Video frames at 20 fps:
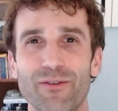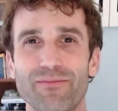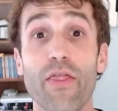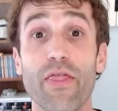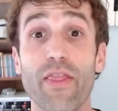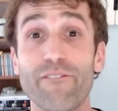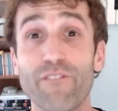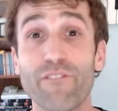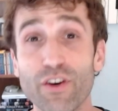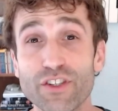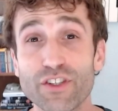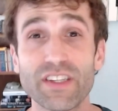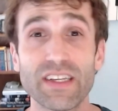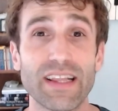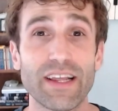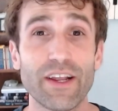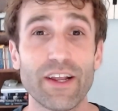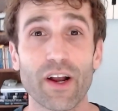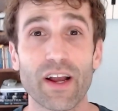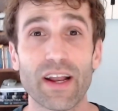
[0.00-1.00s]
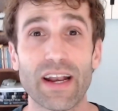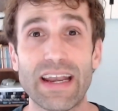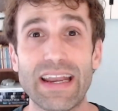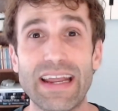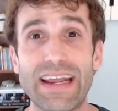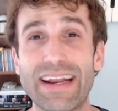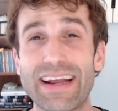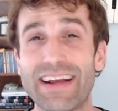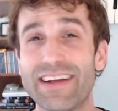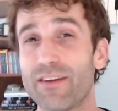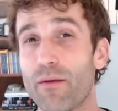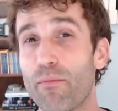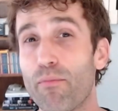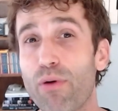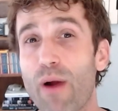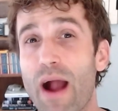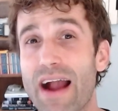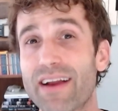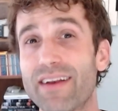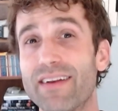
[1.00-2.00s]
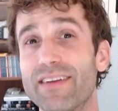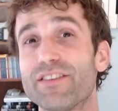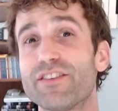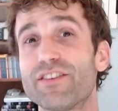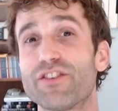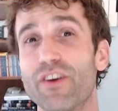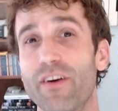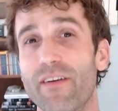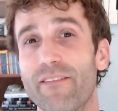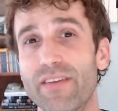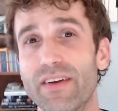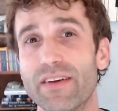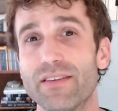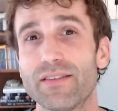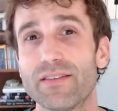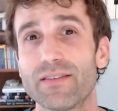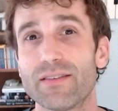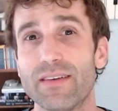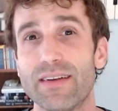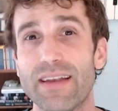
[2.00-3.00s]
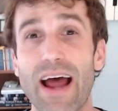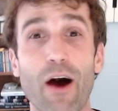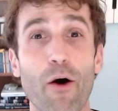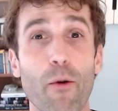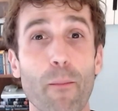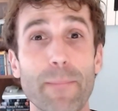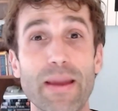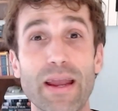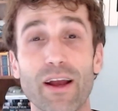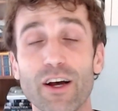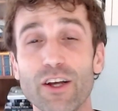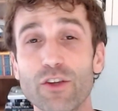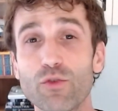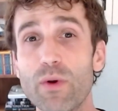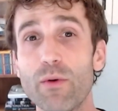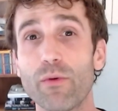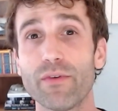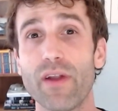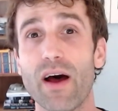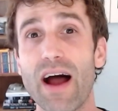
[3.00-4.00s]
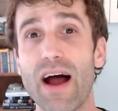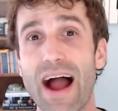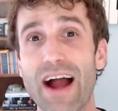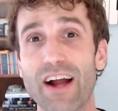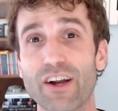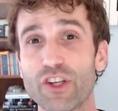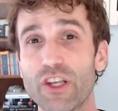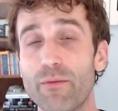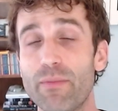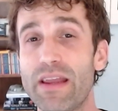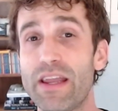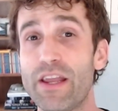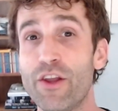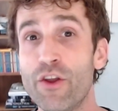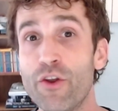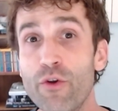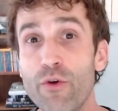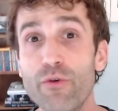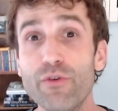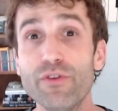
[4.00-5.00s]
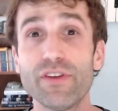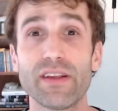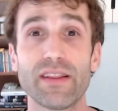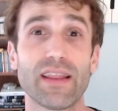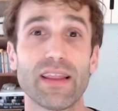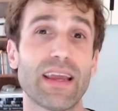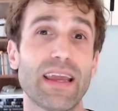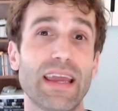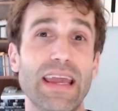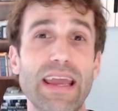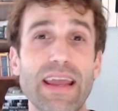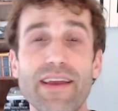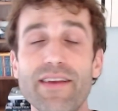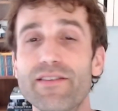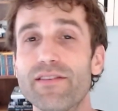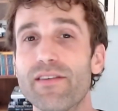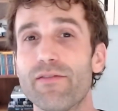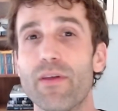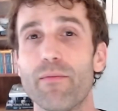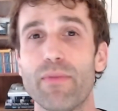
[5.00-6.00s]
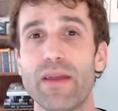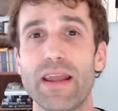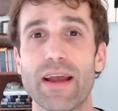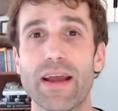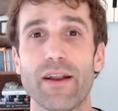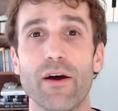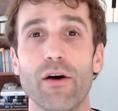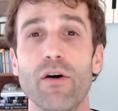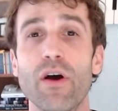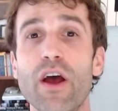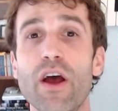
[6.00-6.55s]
The first thing that you're going to need is a practice surface. Now, because we will not actually be using the keys of the piano,